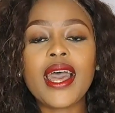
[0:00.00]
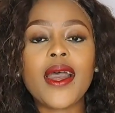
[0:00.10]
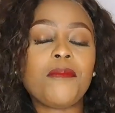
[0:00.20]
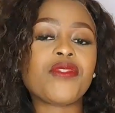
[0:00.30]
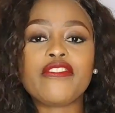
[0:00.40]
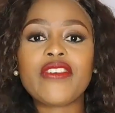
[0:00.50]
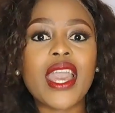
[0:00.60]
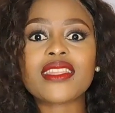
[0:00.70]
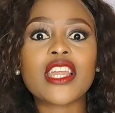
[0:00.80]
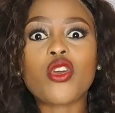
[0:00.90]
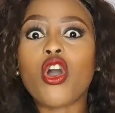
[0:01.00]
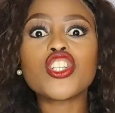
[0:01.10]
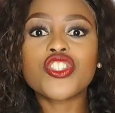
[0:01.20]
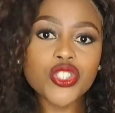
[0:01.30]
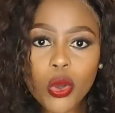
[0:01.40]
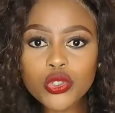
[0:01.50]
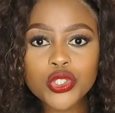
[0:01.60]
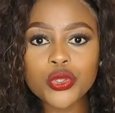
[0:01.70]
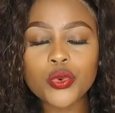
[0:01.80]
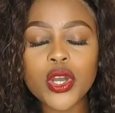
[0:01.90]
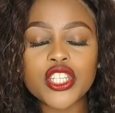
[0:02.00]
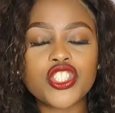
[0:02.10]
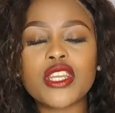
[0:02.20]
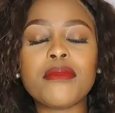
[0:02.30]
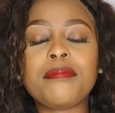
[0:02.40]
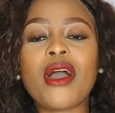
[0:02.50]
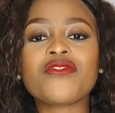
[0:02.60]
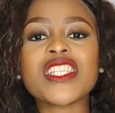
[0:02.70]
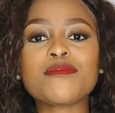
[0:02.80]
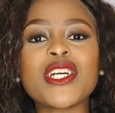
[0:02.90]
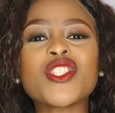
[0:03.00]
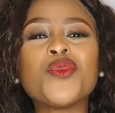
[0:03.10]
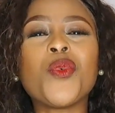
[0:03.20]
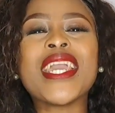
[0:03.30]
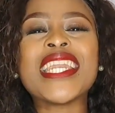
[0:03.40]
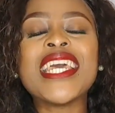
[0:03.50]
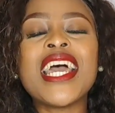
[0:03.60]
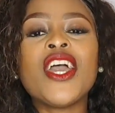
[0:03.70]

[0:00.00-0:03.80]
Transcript: the fact that God showed you a dream about this person when